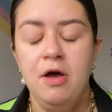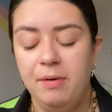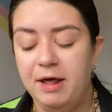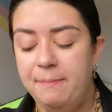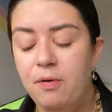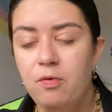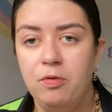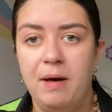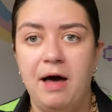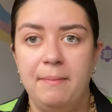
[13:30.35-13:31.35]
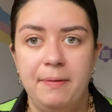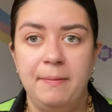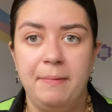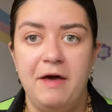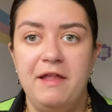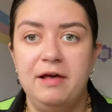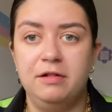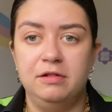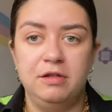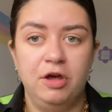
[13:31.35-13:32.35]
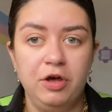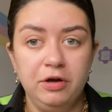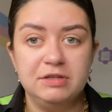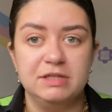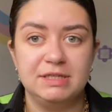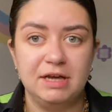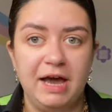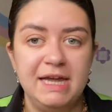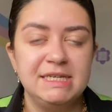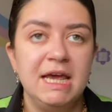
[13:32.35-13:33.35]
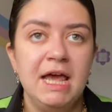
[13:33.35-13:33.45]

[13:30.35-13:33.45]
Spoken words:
When I pull them up by the little hooks on the side,